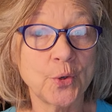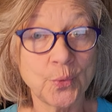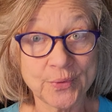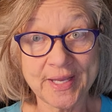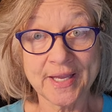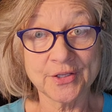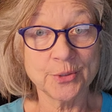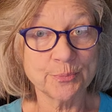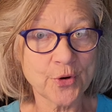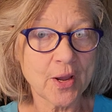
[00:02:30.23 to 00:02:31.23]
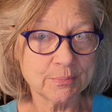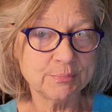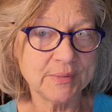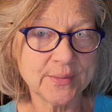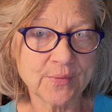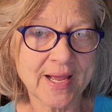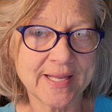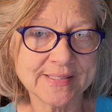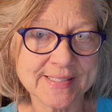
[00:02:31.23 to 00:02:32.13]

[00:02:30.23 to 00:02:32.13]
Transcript: oh yeah, you're probably right.